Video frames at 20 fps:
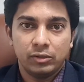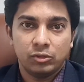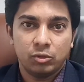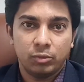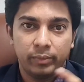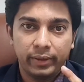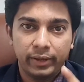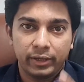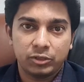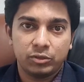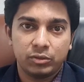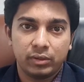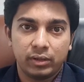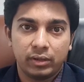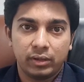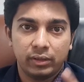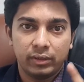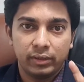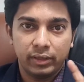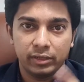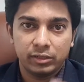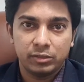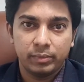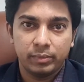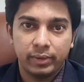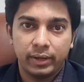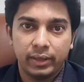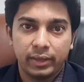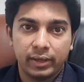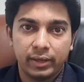So make sure these
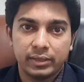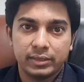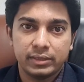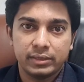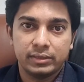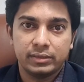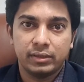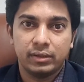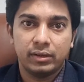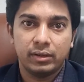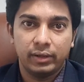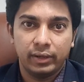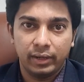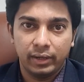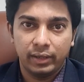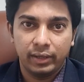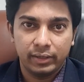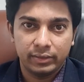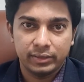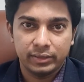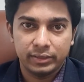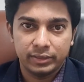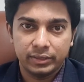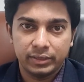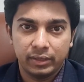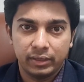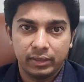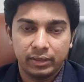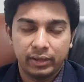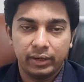medications are really
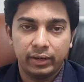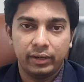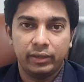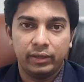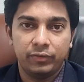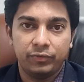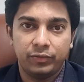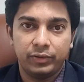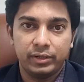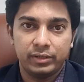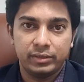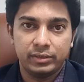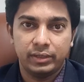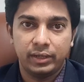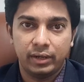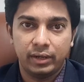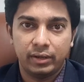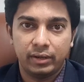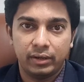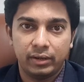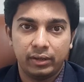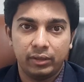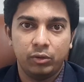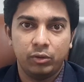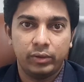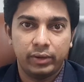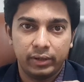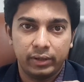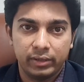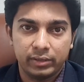essential, and if it is needed, you
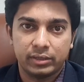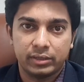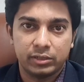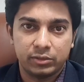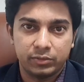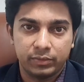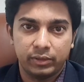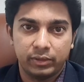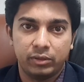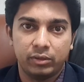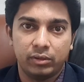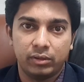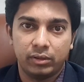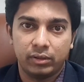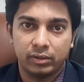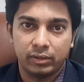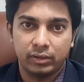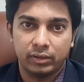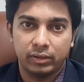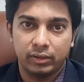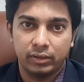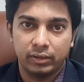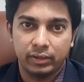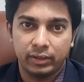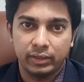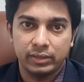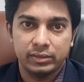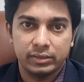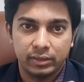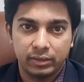can discuss with your
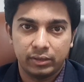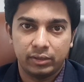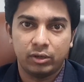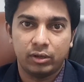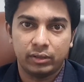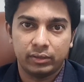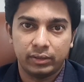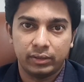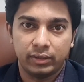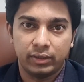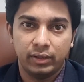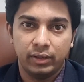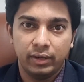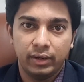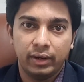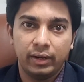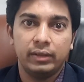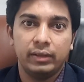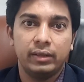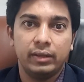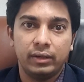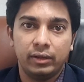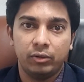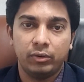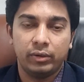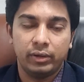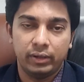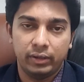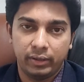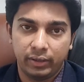concerned doctor and then you
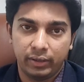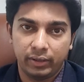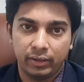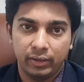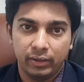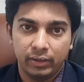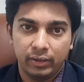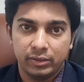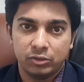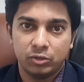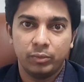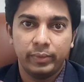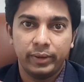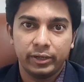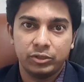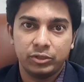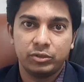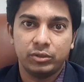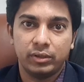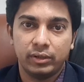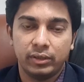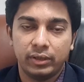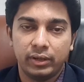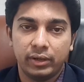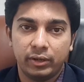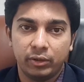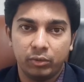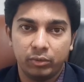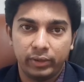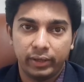can take. So make sure
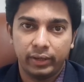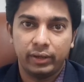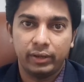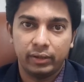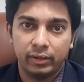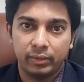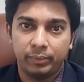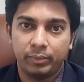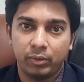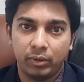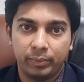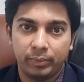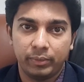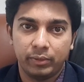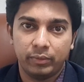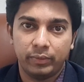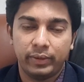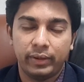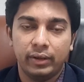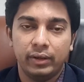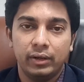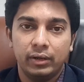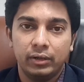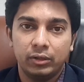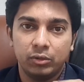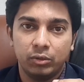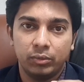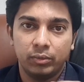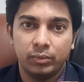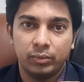that you take in a proper way
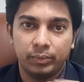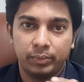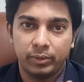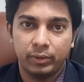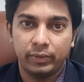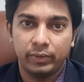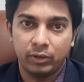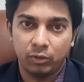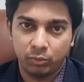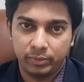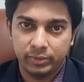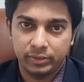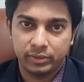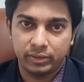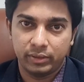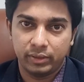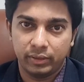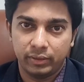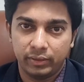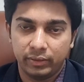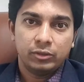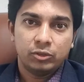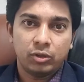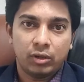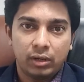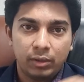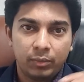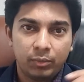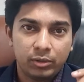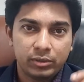to prevent obesity. So
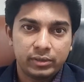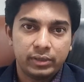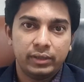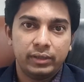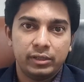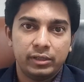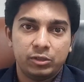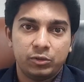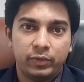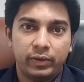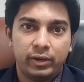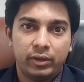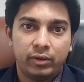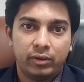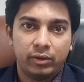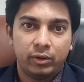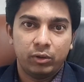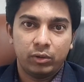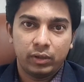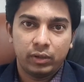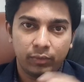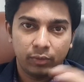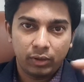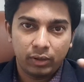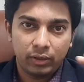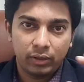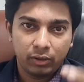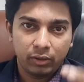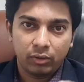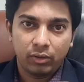almost in this video you would have
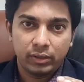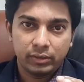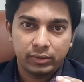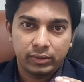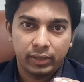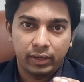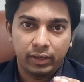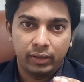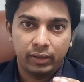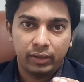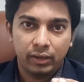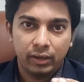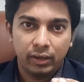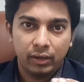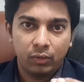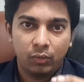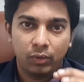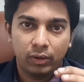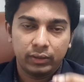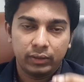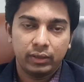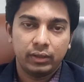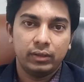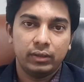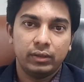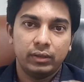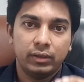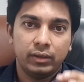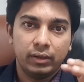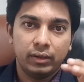got a gross idea what are
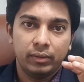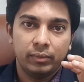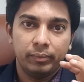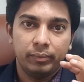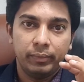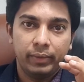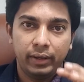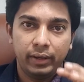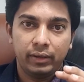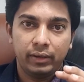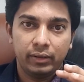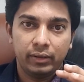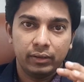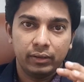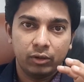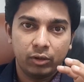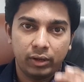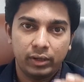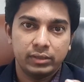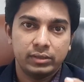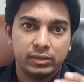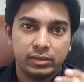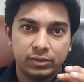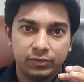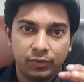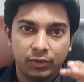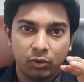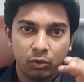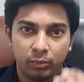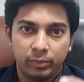the main causes
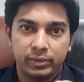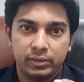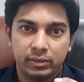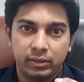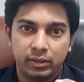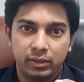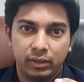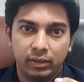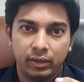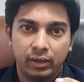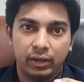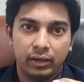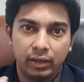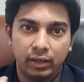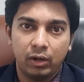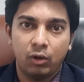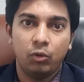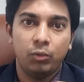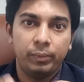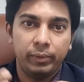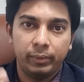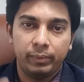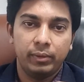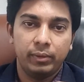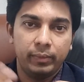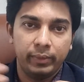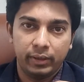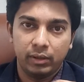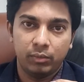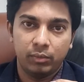for obesity and how people
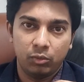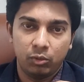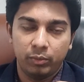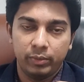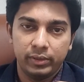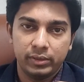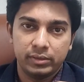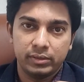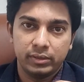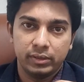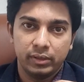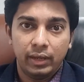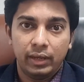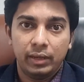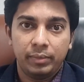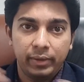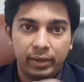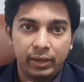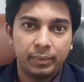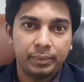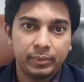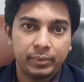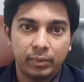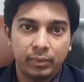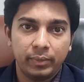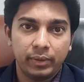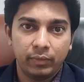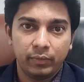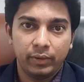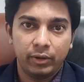become obese. In my
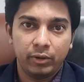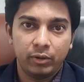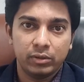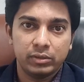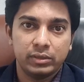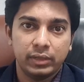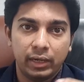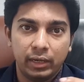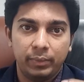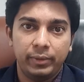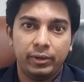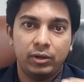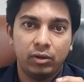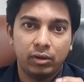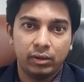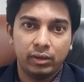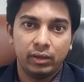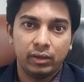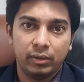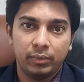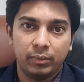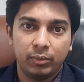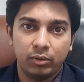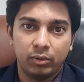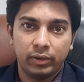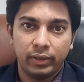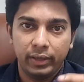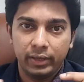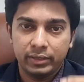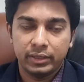upcoming videos I will be talking
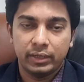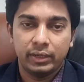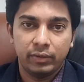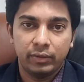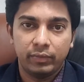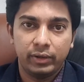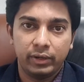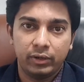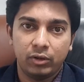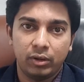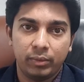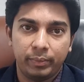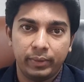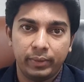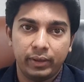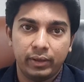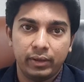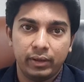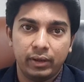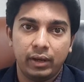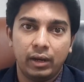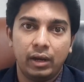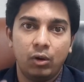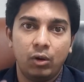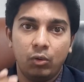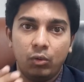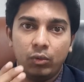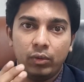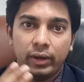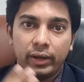about each and every topic,
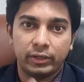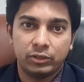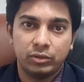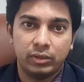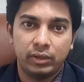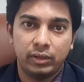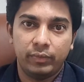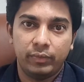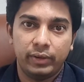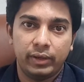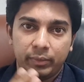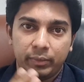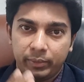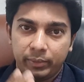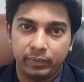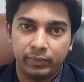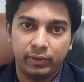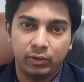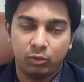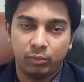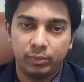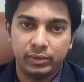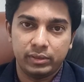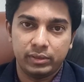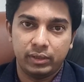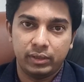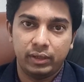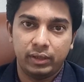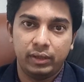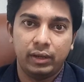how actually we can prevent
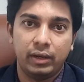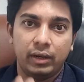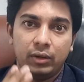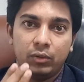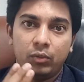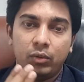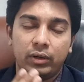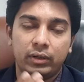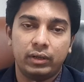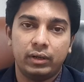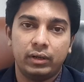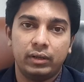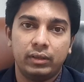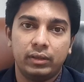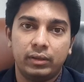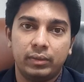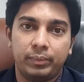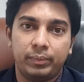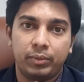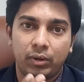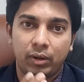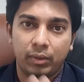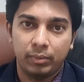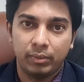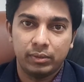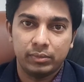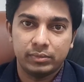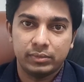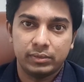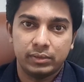obesity and what are the
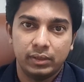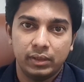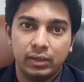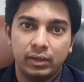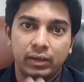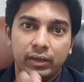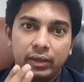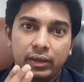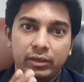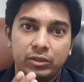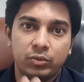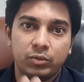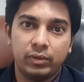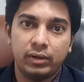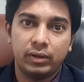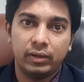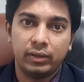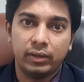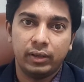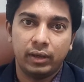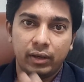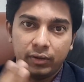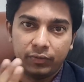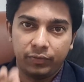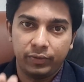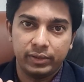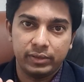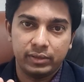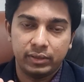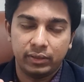problems each one are
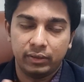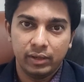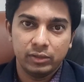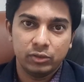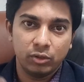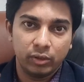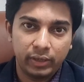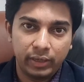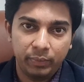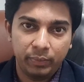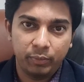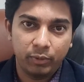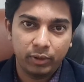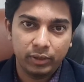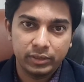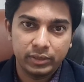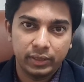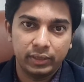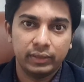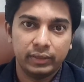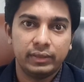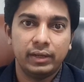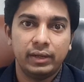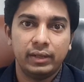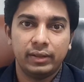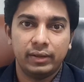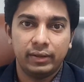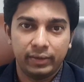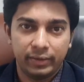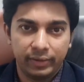facing. So keep watching. Till
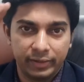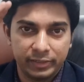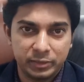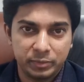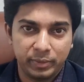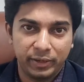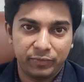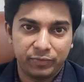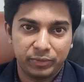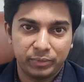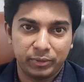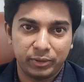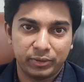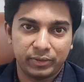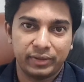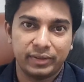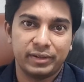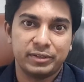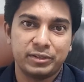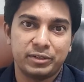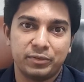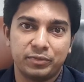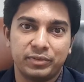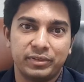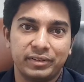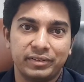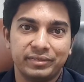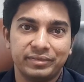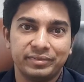then, it's bye from Dr. Christopher.